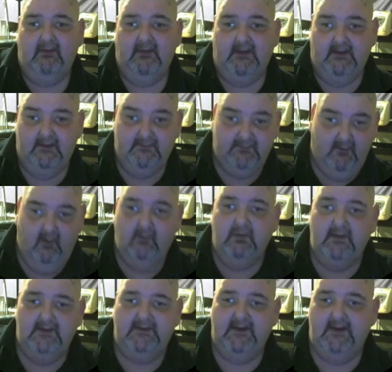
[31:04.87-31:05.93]
it's
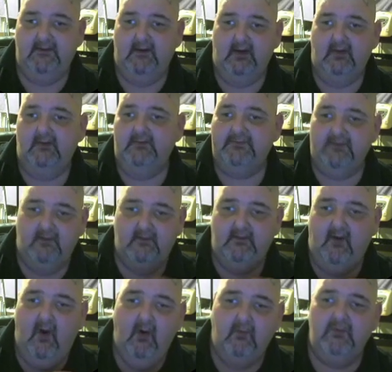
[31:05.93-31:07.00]
only $10,
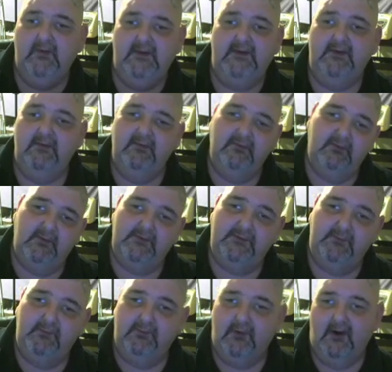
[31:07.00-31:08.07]
only use what you
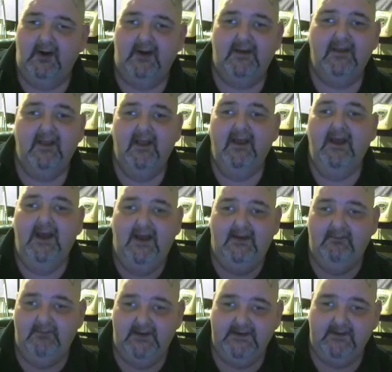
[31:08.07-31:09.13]
brought, and
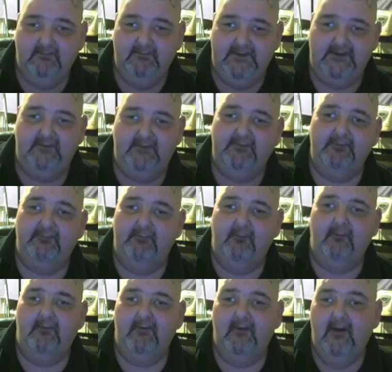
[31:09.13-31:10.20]
make a meal for
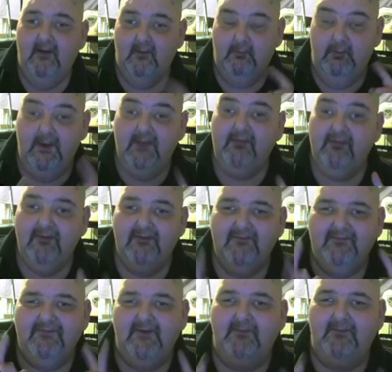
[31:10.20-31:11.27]
4 with
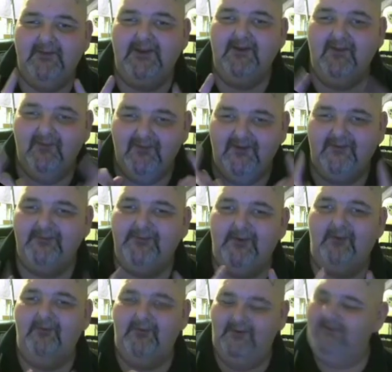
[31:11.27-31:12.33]
something left
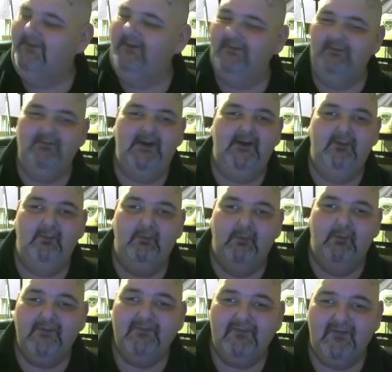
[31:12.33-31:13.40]
over. It doesn't matter
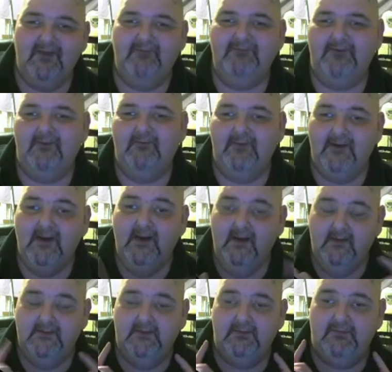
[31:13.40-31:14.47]
what's left over,
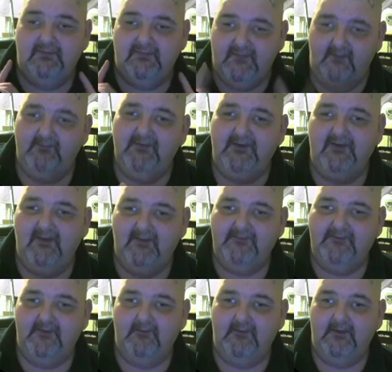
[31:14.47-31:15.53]
just something left
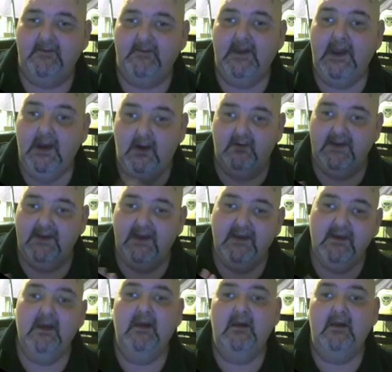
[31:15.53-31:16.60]
over.
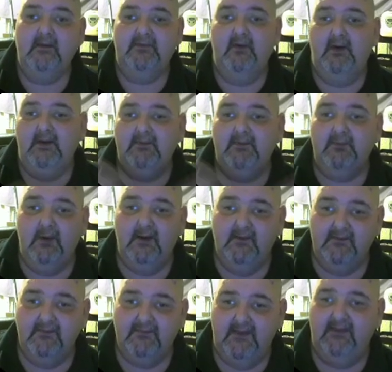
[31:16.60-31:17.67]
Okay? So I just wanted to
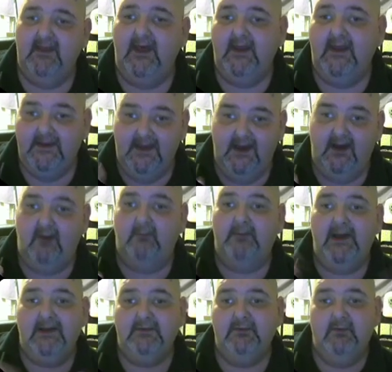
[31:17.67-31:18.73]
say that. Now,
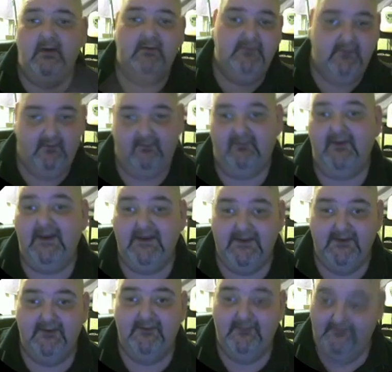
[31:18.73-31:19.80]
back to our show. Thank
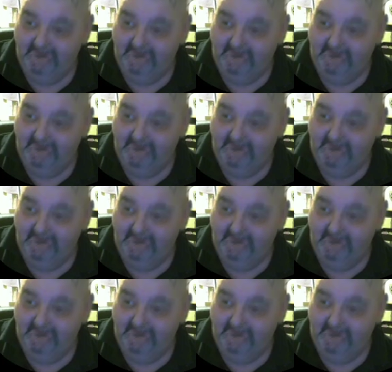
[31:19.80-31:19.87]
you.